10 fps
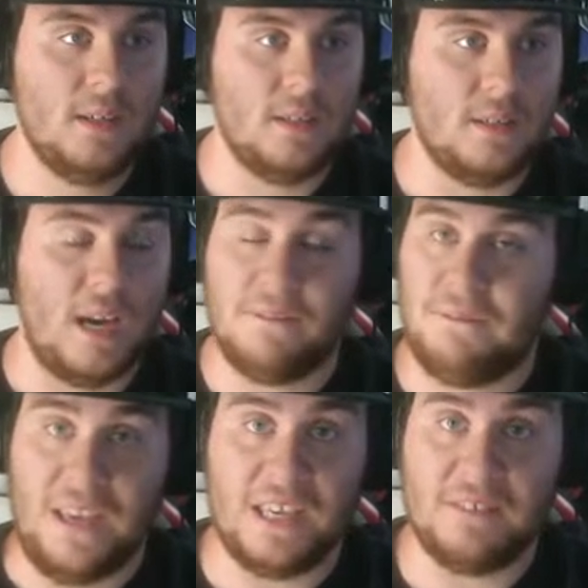not
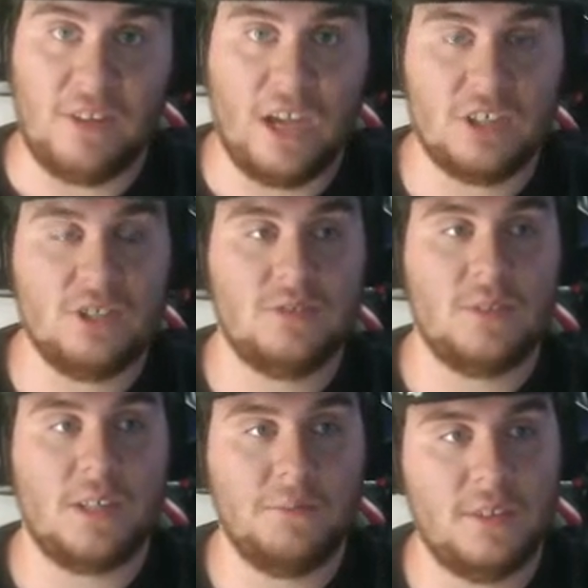faking reactions
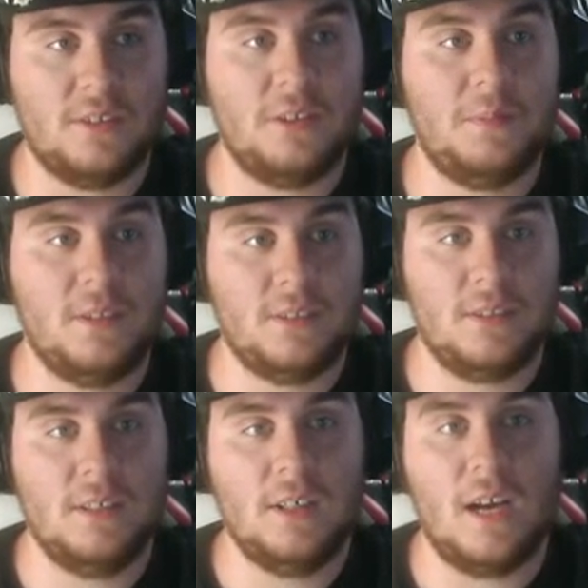when it comes to S C
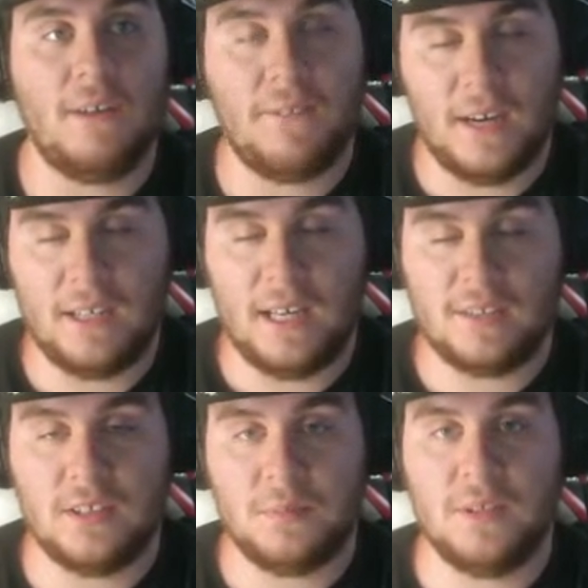Ps. I find
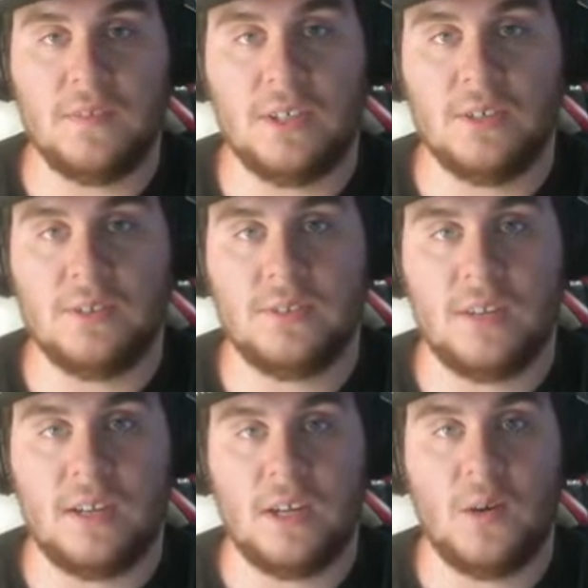S C P videos
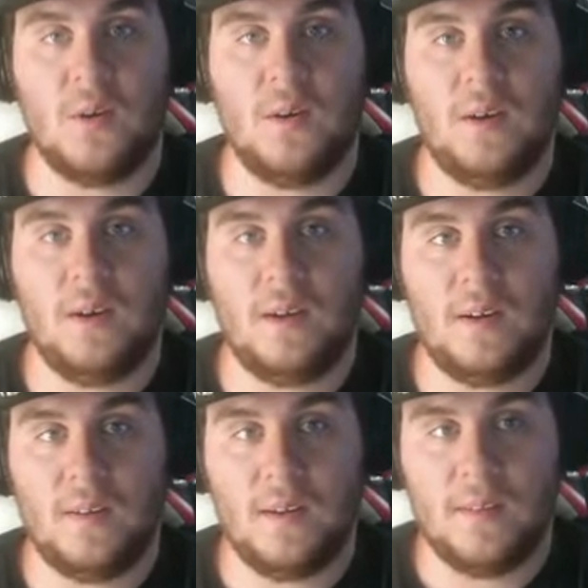that I know
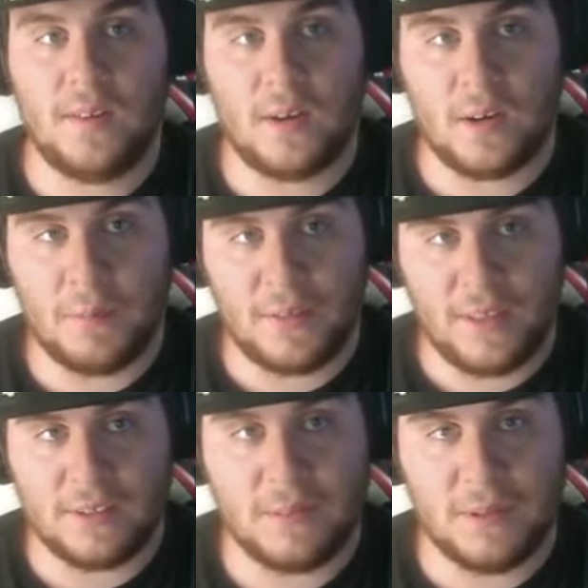that are about
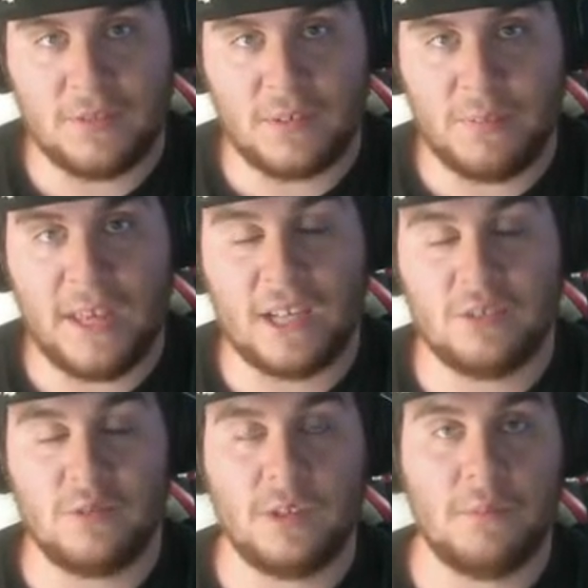the S C Ps from the
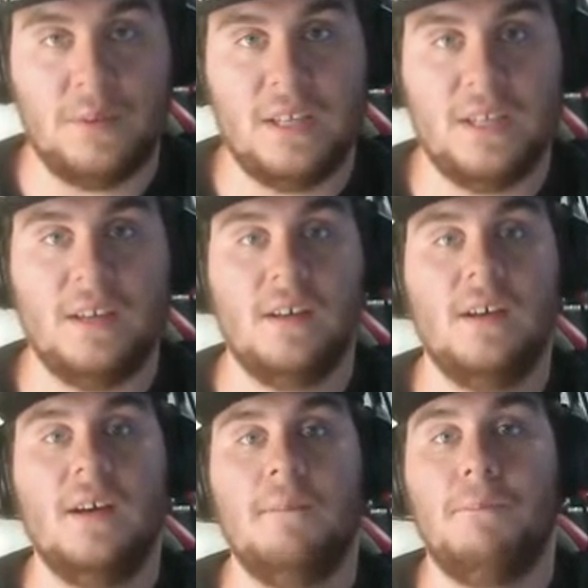actual Wikipedia,
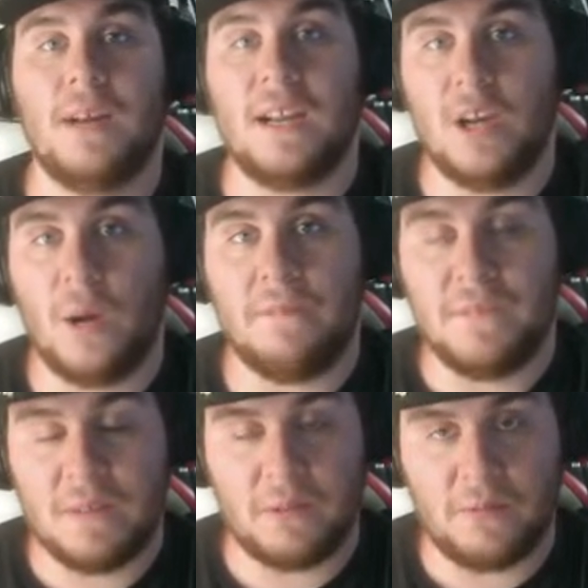but I know I've
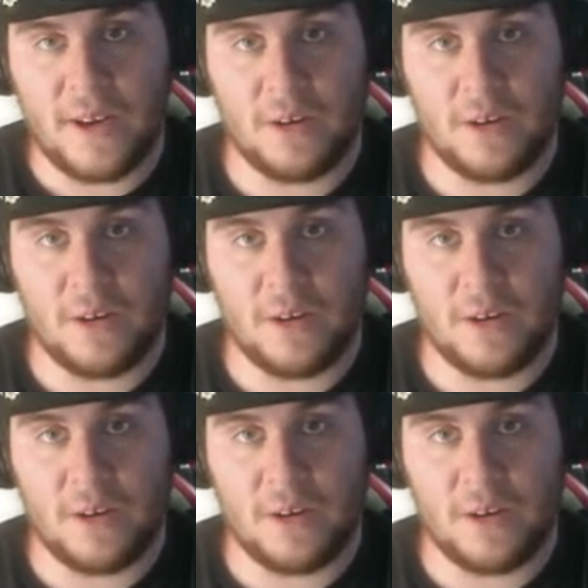never read